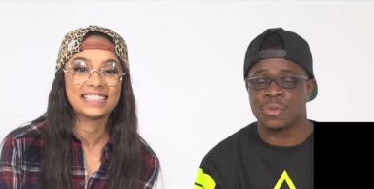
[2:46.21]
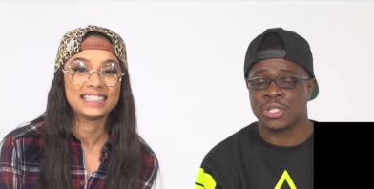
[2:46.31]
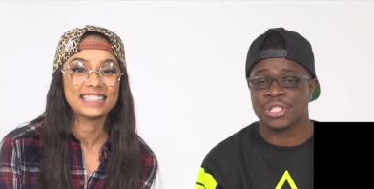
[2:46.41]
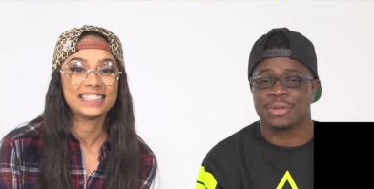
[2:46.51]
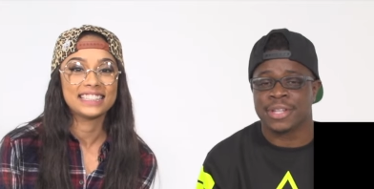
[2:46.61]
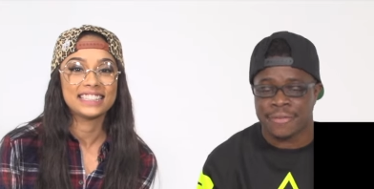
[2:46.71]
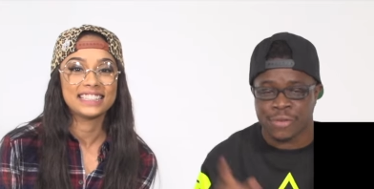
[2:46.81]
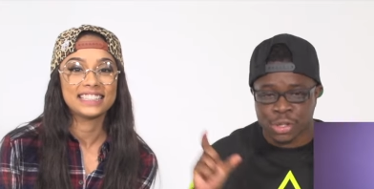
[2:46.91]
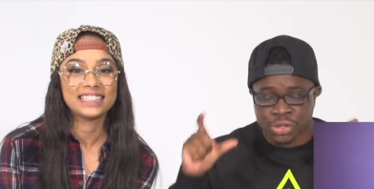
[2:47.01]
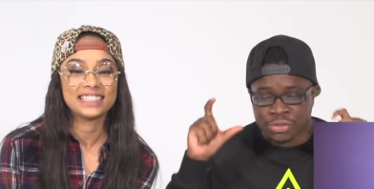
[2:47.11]
Speaker 1: in which you'll get
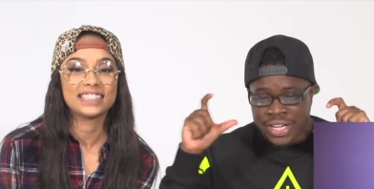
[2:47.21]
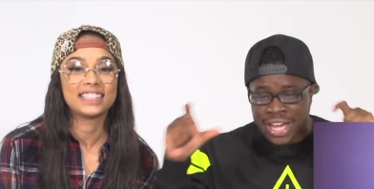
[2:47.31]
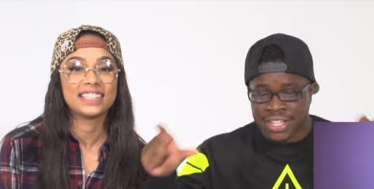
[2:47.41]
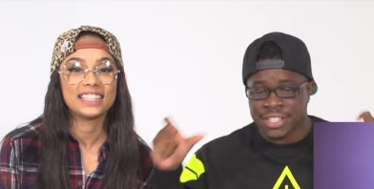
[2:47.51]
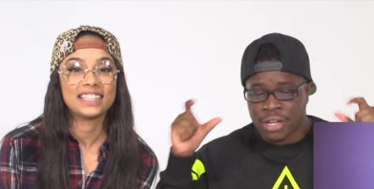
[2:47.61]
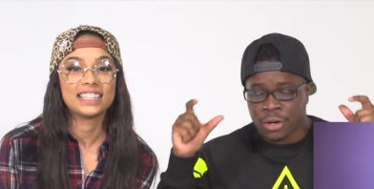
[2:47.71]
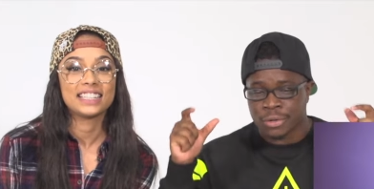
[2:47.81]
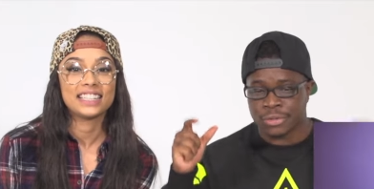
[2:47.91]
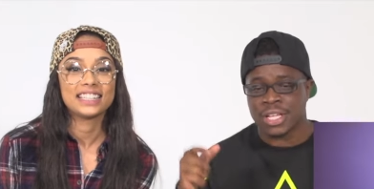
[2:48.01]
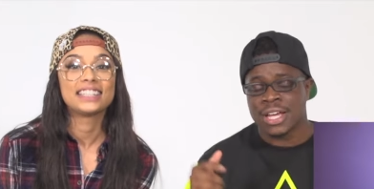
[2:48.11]
virtual reality
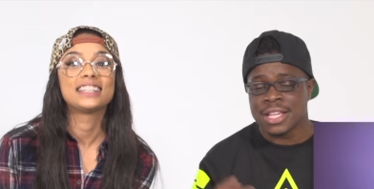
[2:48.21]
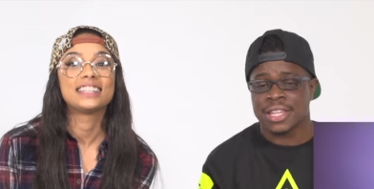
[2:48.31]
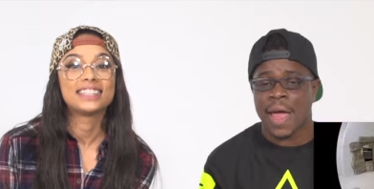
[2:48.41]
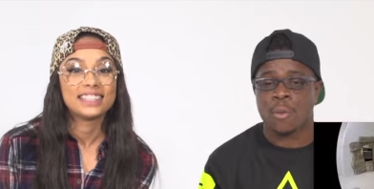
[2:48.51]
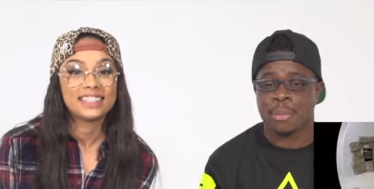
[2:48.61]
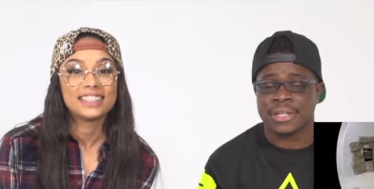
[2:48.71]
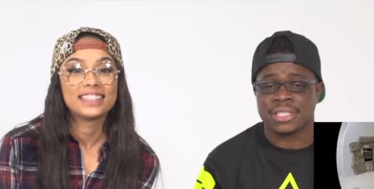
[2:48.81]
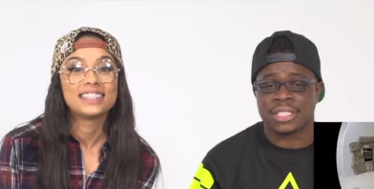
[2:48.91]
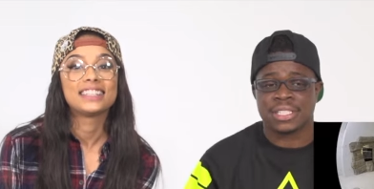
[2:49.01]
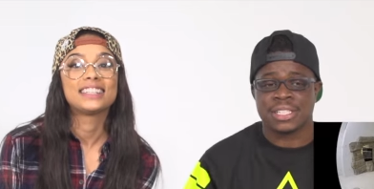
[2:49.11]
goggles that will
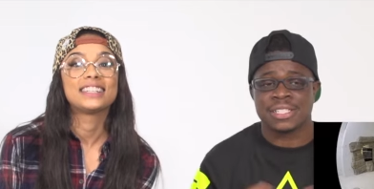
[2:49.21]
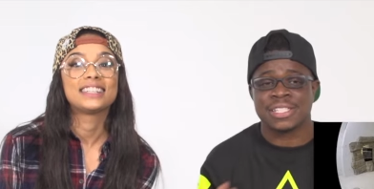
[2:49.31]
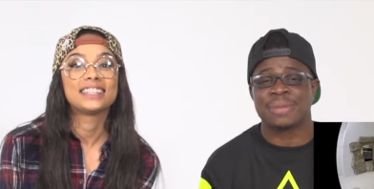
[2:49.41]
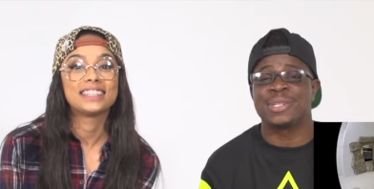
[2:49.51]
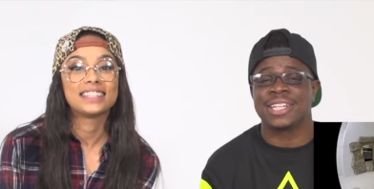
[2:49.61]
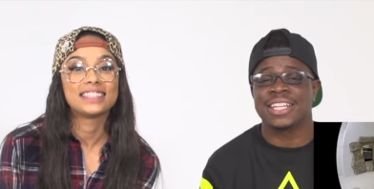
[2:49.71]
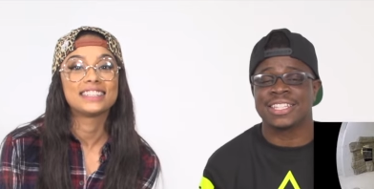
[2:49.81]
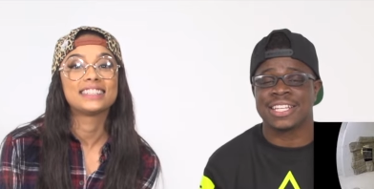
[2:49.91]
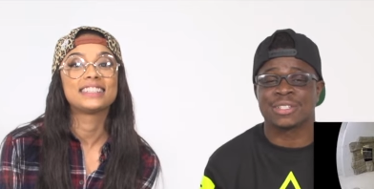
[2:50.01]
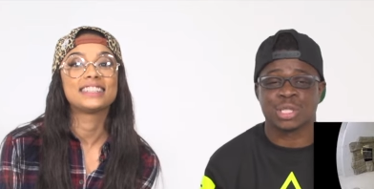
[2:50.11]
basically stimulate the
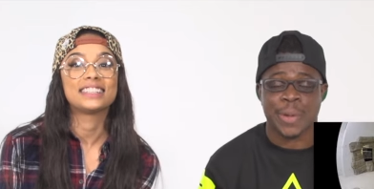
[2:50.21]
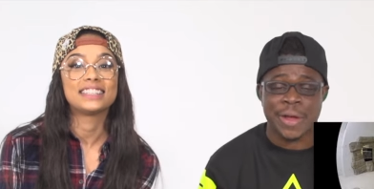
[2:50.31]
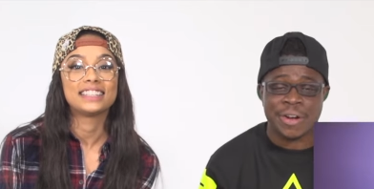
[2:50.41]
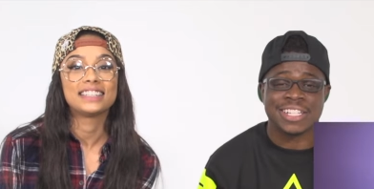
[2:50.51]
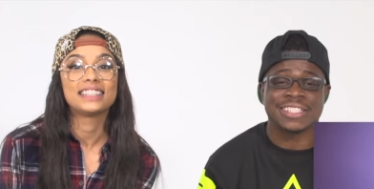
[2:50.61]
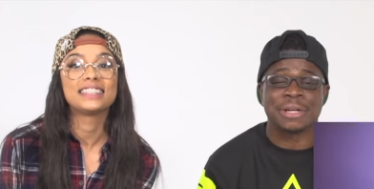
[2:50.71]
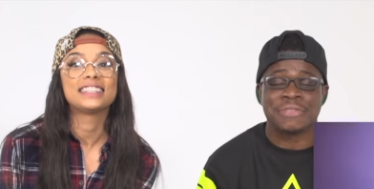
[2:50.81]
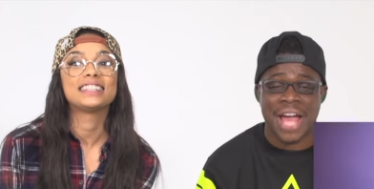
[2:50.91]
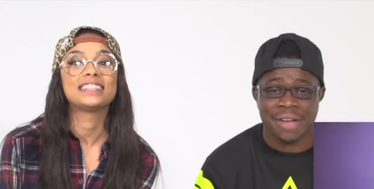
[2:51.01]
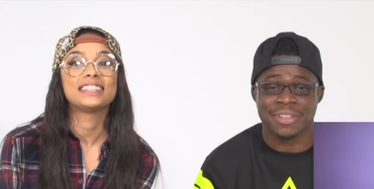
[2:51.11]
experience of
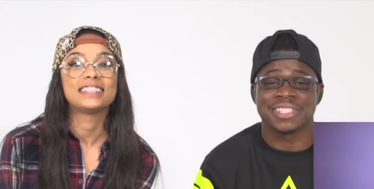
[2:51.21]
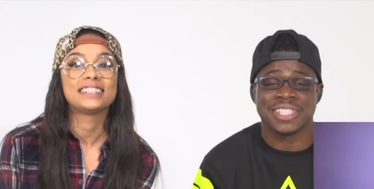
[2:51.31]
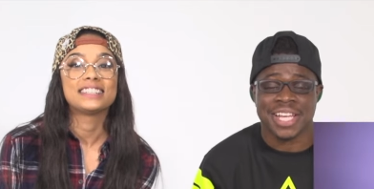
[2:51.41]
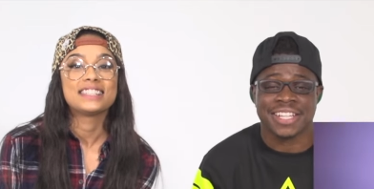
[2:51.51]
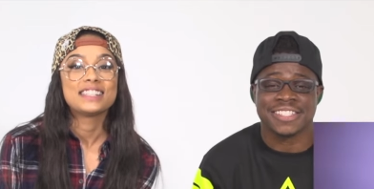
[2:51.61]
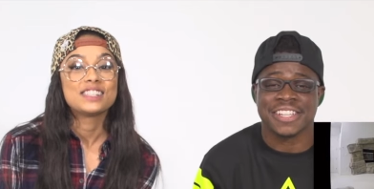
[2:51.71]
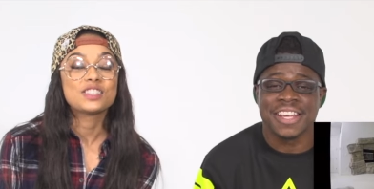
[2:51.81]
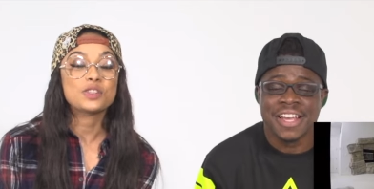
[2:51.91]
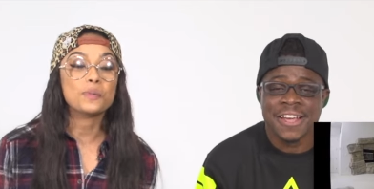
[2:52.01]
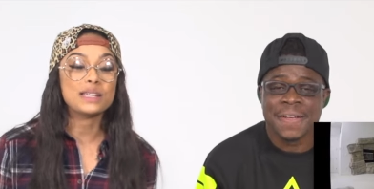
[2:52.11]
having sex.
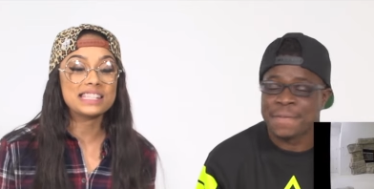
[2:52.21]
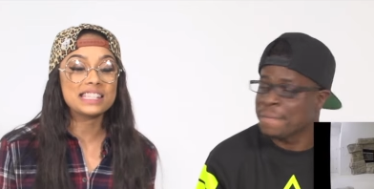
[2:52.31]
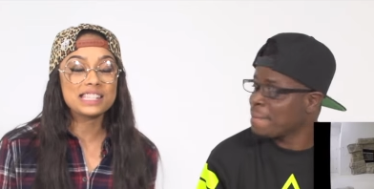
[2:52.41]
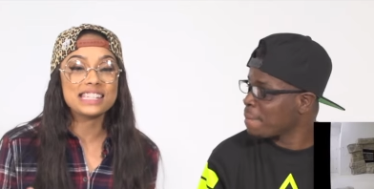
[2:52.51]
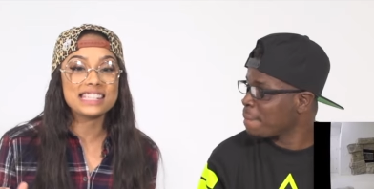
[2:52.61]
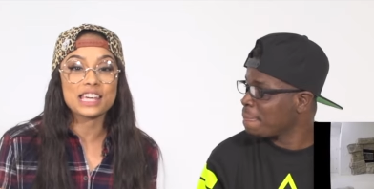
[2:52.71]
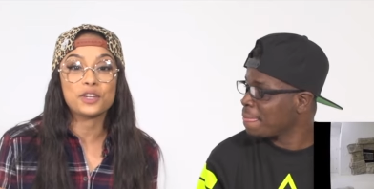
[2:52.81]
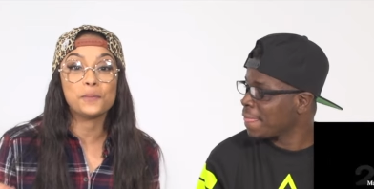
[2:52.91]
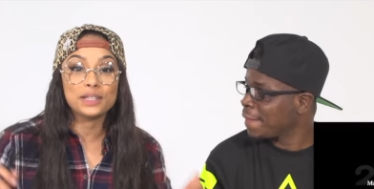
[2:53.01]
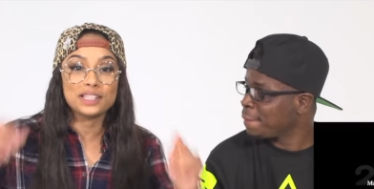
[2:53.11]
Speaker 2: So basically, it's like you
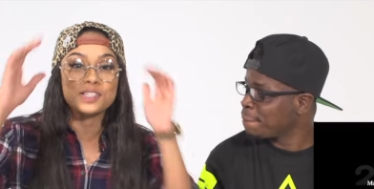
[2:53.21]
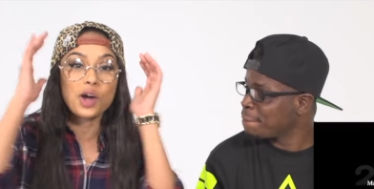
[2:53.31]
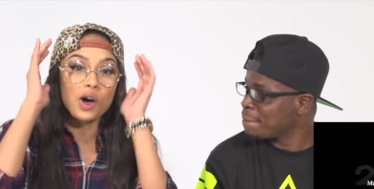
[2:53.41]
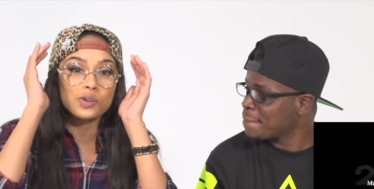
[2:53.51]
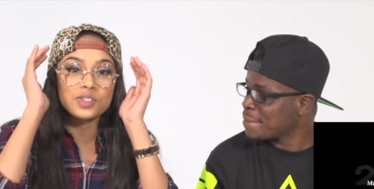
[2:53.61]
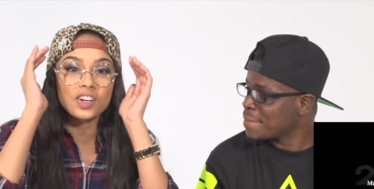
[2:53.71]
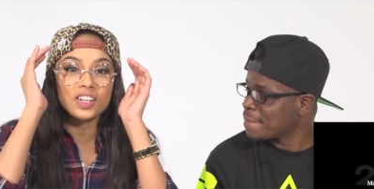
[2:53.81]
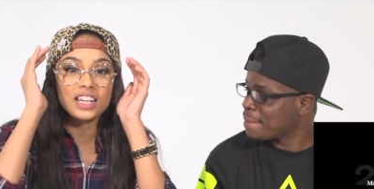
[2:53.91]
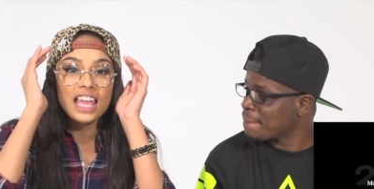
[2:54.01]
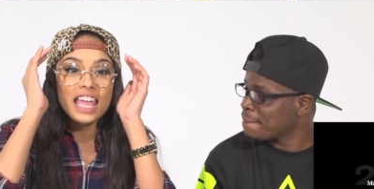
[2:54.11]
put these goggles
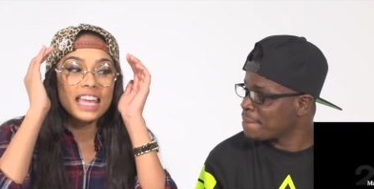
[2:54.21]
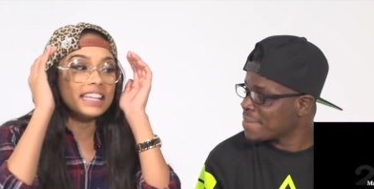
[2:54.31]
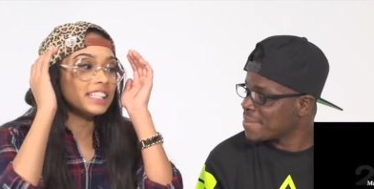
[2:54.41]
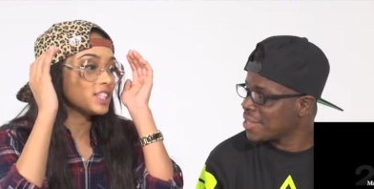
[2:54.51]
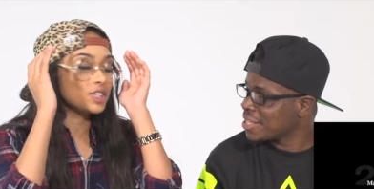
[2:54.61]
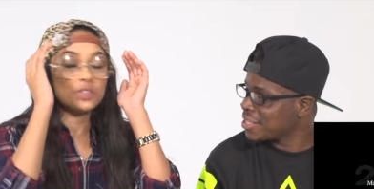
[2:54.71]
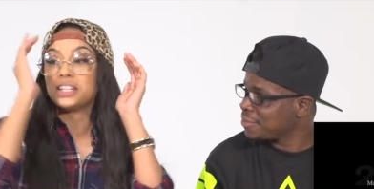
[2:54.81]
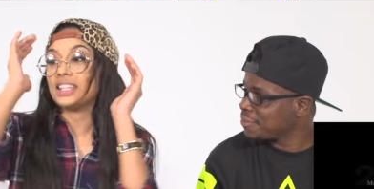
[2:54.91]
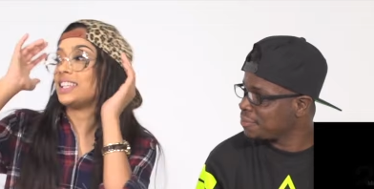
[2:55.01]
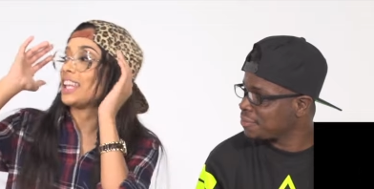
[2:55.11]
on and it's
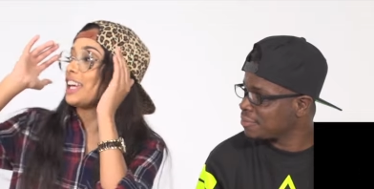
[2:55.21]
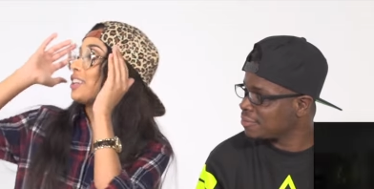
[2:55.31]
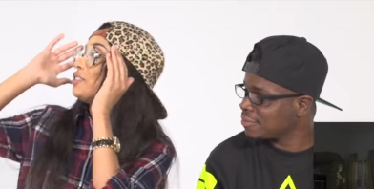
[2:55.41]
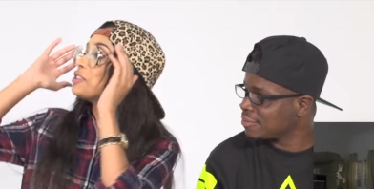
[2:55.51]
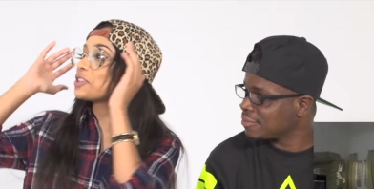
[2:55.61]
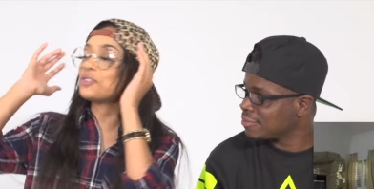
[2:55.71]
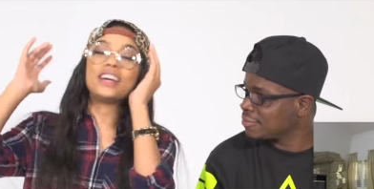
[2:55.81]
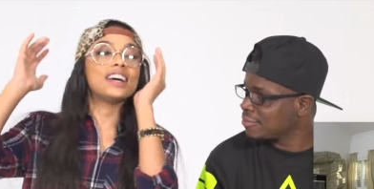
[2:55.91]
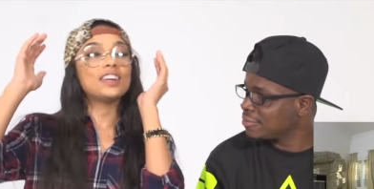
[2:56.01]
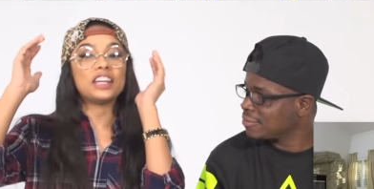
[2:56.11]
3D. Like you look
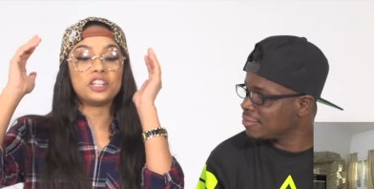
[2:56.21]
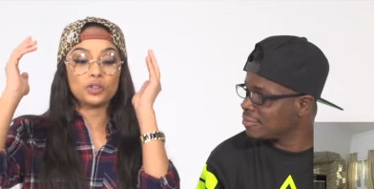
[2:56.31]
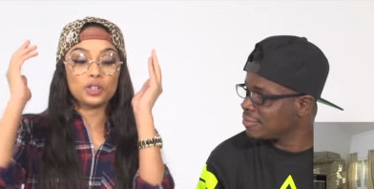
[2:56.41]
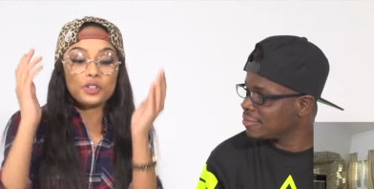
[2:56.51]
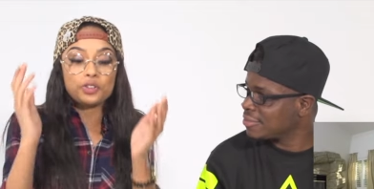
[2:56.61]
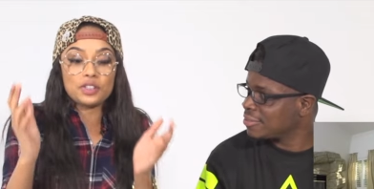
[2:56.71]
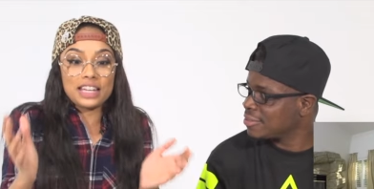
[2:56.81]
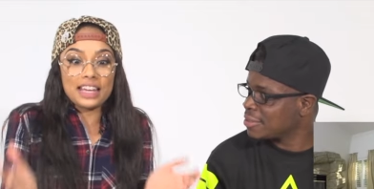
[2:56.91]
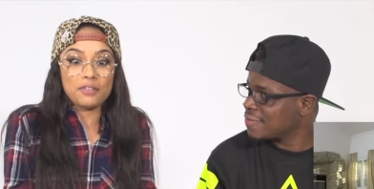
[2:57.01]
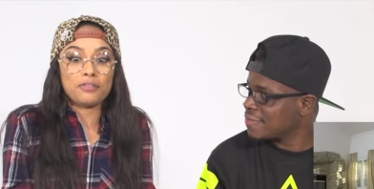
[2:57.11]
around and you're literally
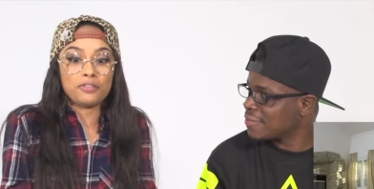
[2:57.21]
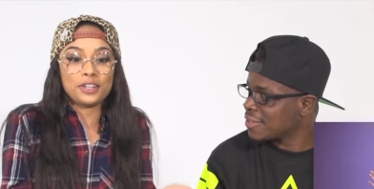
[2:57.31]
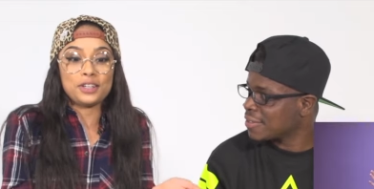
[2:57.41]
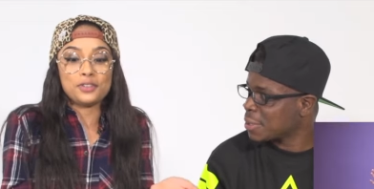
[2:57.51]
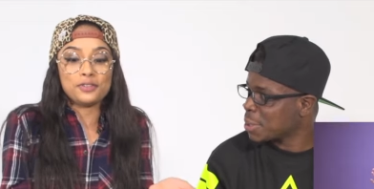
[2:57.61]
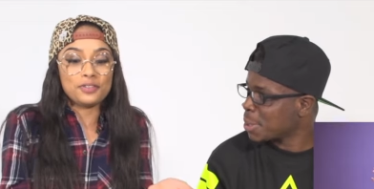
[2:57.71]
in front of